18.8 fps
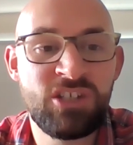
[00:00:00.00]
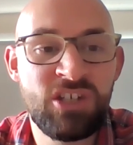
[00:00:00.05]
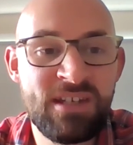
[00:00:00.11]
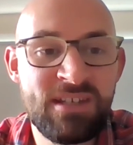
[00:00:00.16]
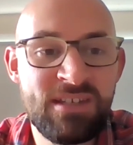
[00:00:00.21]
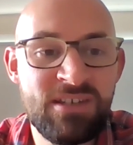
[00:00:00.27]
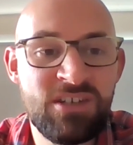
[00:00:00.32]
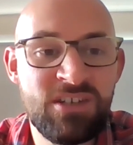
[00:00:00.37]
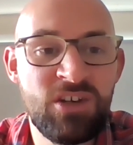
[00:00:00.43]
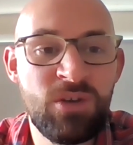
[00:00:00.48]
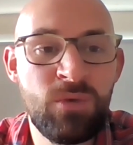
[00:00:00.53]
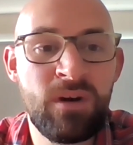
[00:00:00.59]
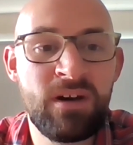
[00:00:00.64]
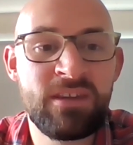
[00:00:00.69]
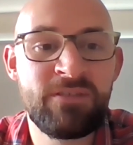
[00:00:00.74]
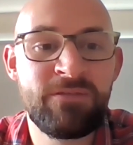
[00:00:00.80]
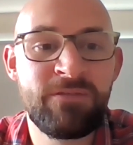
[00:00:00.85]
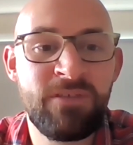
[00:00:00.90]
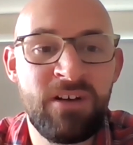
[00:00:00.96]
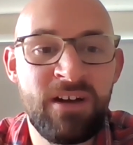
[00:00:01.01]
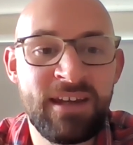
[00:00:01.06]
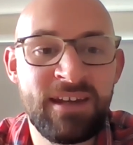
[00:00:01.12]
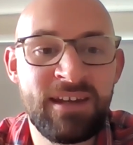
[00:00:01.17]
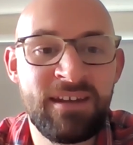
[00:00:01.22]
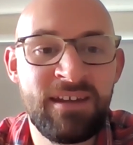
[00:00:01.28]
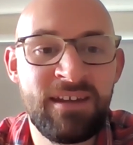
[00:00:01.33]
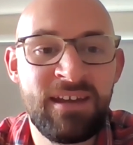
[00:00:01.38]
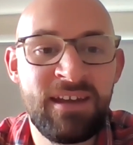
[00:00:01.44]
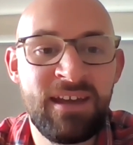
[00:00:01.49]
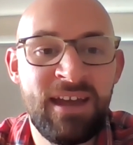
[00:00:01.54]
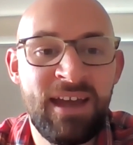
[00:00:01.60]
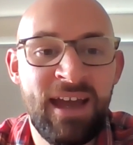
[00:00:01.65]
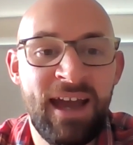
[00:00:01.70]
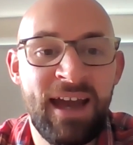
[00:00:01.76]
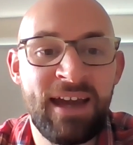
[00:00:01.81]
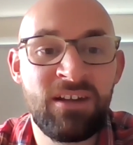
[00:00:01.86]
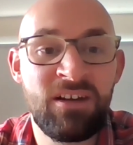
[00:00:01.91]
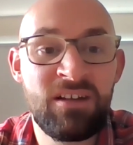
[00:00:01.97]
Jesus, you are the vine,
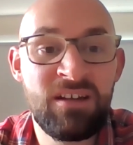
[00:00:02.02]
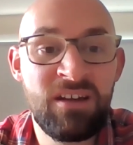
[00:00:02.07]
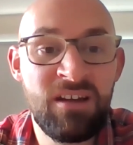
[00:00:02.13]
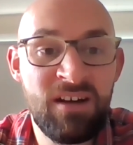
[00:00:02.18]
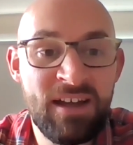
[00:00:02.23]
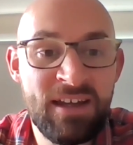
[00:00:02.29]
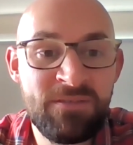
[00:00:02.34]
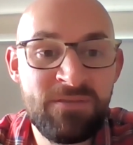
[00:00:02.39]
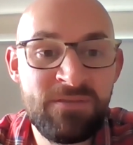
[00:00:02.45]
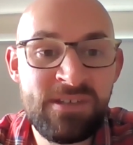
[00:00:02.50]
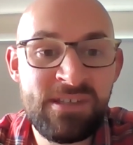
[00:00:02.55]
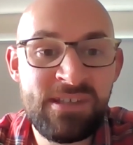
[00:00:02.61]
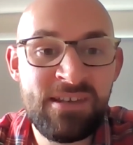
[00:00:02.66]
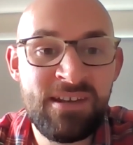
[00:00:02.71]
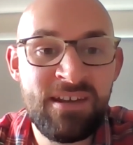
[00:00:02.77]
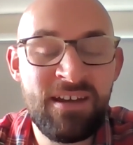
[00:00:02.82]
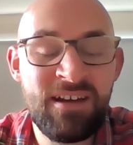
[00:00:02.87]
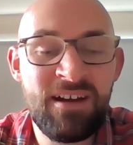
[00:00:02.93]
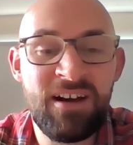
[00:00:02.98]
and our lives